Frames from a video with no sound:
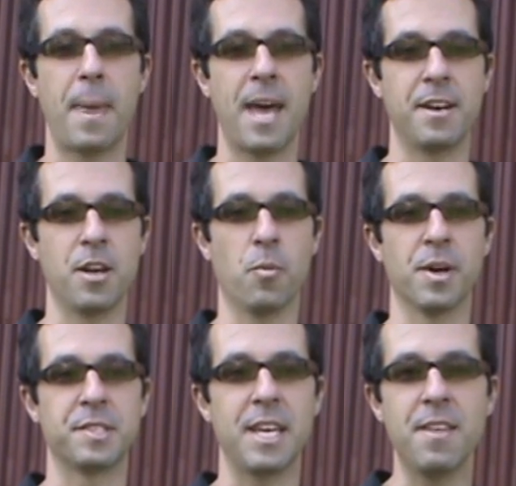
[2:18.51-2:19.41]
And it
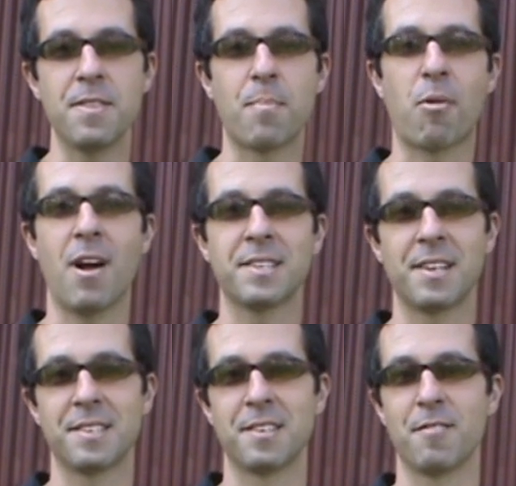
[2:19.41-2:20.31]
was in the
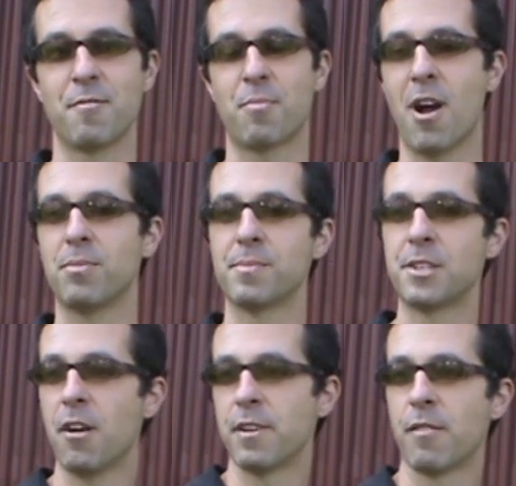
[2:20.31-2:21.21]
process of problem
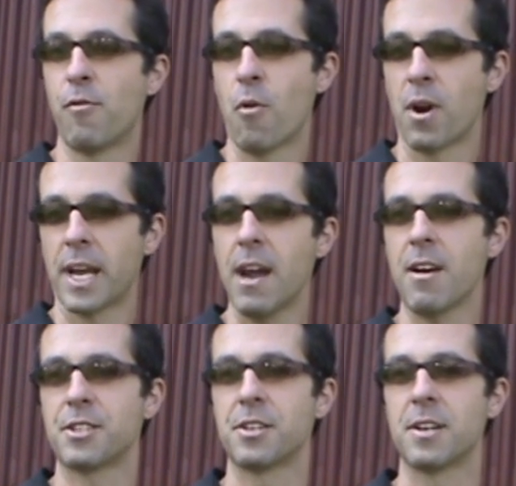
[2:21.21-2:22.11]
solving for a
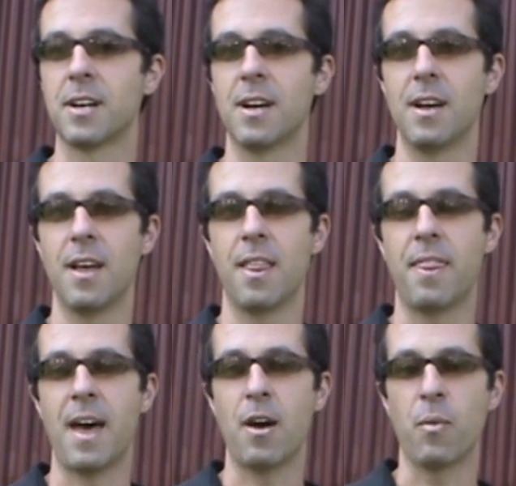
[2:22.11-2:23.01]
character
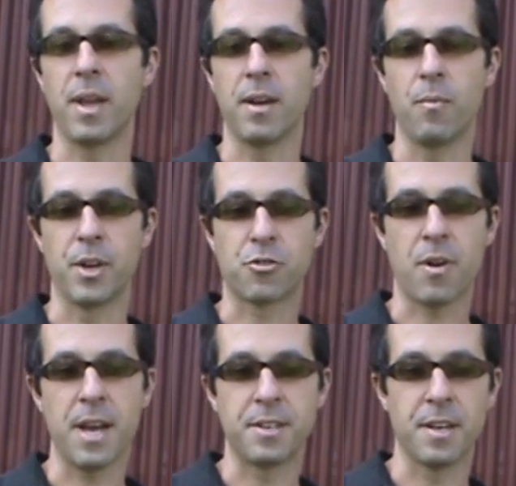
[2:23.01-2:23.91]
that we
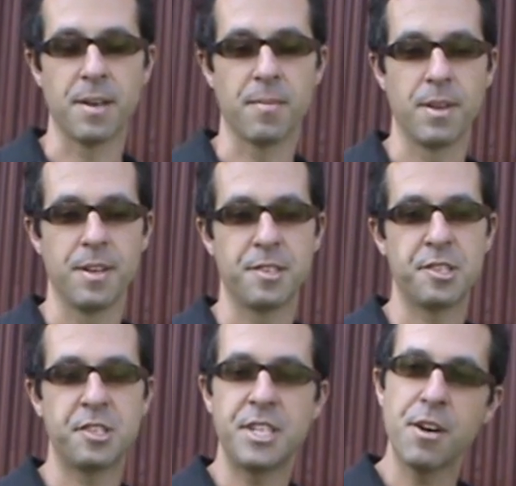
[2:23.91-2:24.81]
tried to
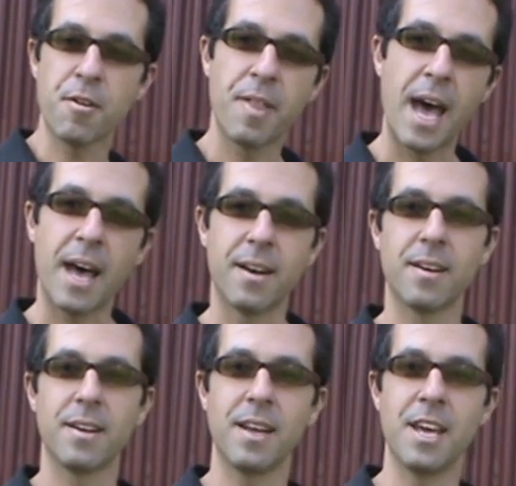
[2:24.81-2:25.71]
steer that
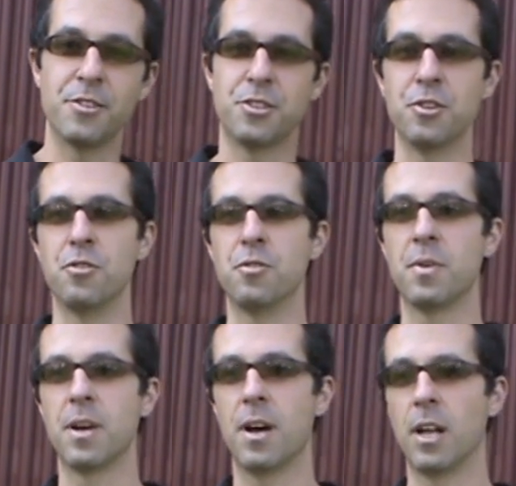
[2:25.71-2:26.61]
into
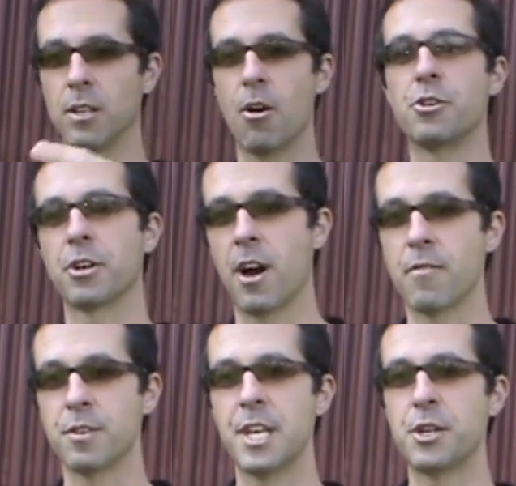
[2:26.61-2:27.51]
a larger
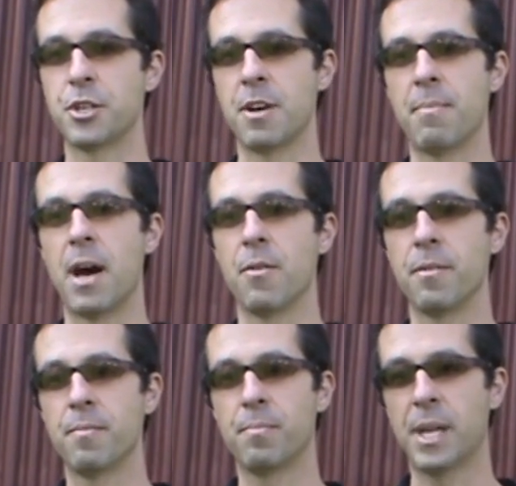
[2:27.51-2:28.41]
conversation about
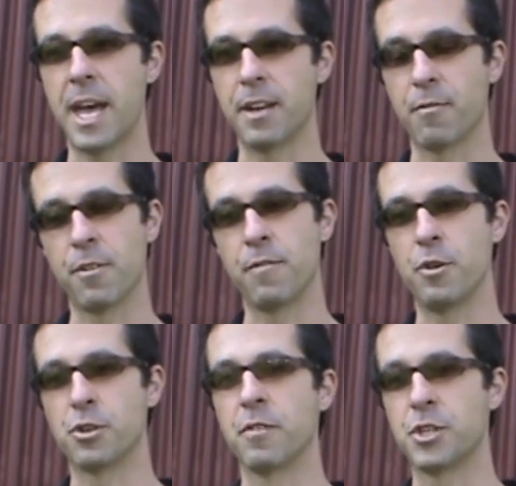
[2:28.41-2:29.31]
planning for the
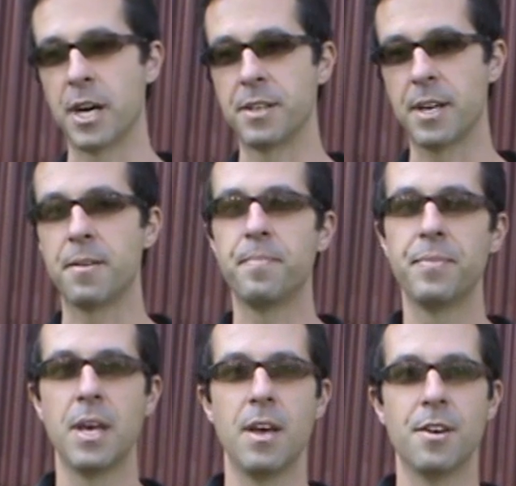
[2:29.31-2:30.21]
future of Chinatown.
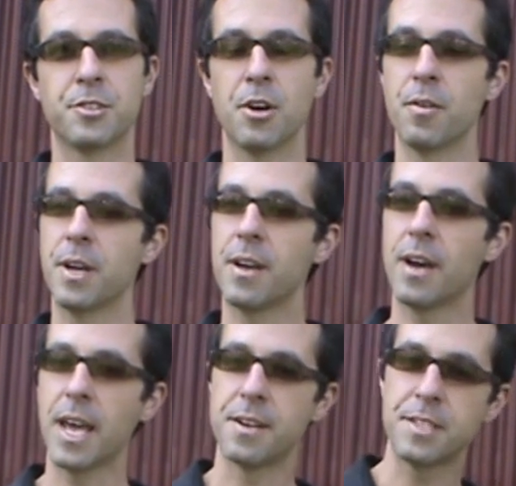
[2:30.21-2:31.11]
So
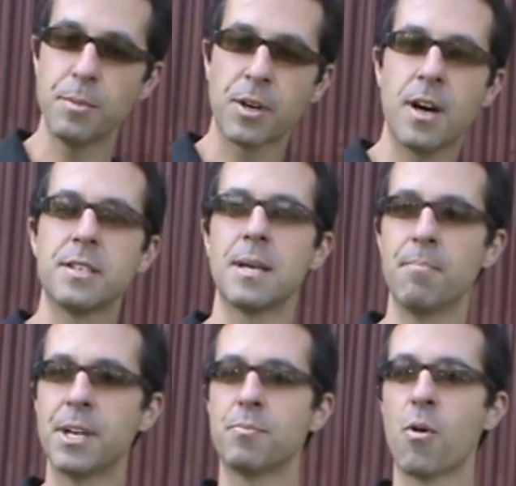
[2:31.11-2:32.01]
again, similar
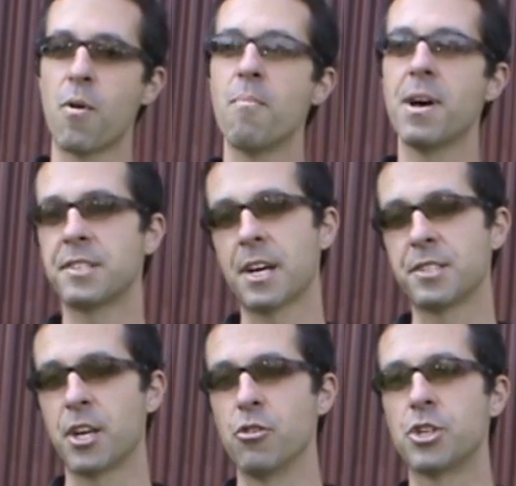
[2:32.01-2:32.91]
concept, much more robust
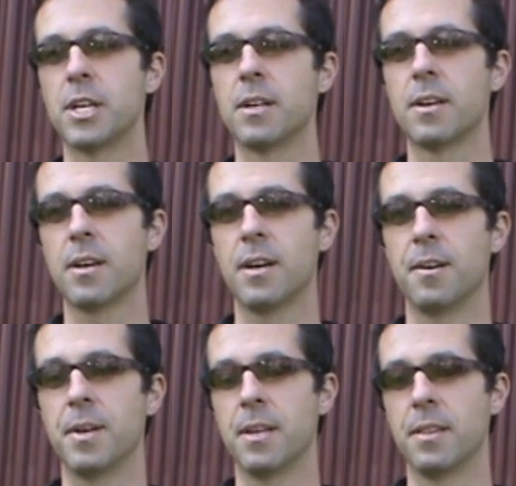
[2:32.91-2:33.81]
execution
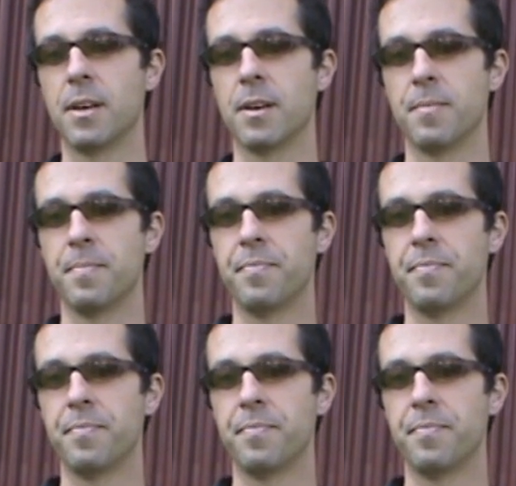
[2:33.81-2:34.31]
in the